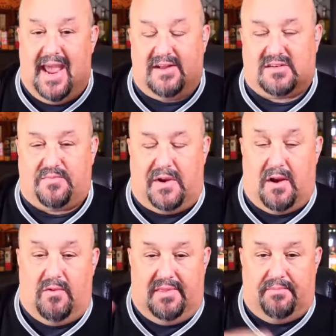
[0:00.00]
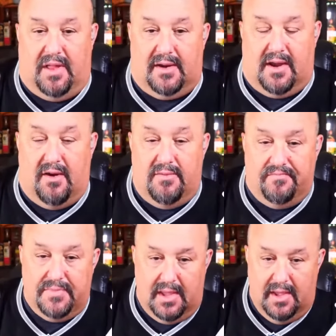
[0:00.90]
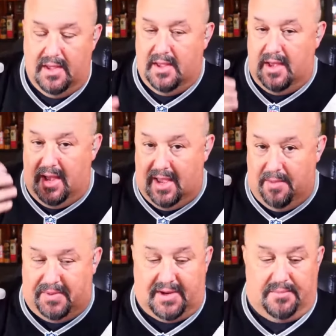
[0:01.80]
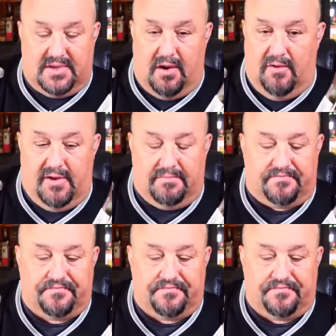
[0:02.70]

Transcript: aged spirit with a Blanco, it becomes a Hoven.